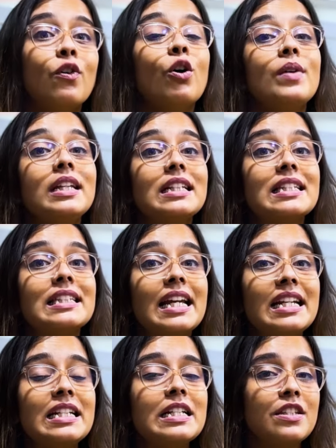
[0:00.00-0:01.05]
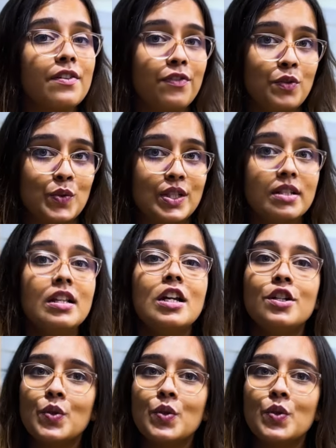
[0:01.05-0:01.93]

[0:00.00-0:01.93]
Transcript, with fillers: following the centre's refusal